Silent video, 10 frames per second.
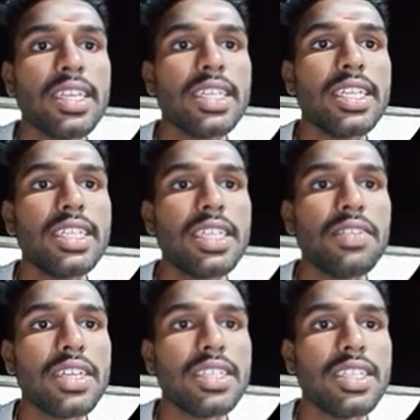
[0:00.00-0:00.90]
Each
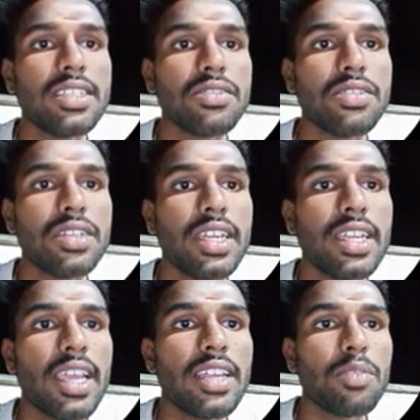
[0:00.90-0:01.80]
device is a
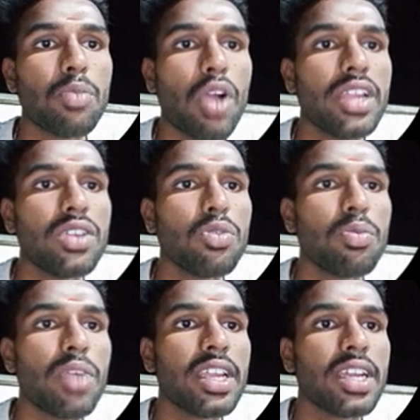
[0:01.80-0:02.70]
dedicated point to
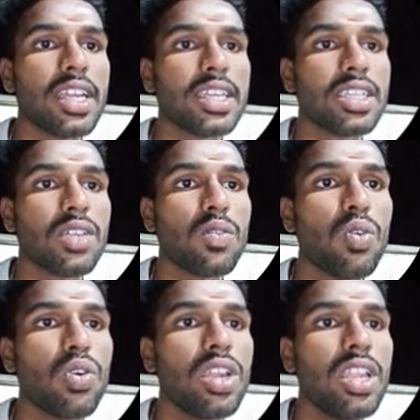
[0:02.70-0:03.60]
point connection
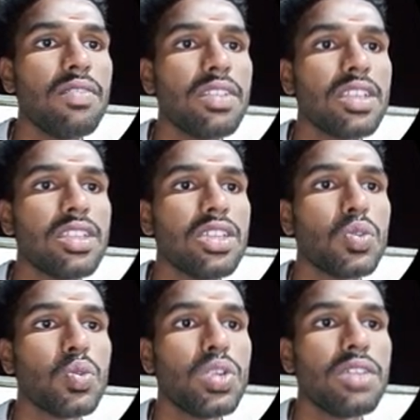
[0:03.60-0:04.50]
only within the
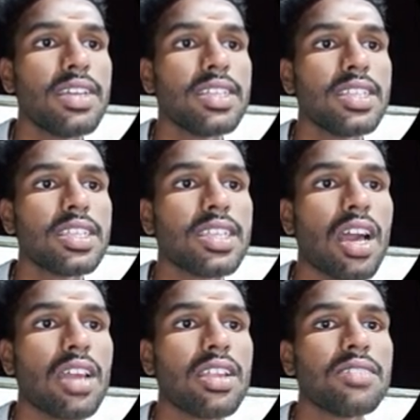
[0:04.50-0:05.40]
two devices
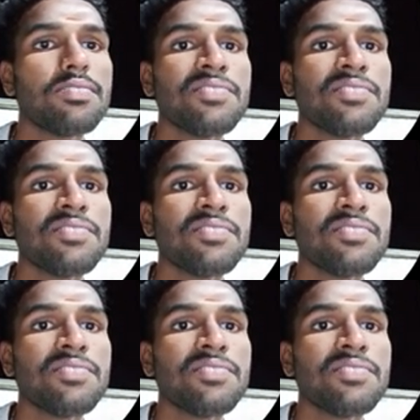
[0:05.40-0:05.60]
or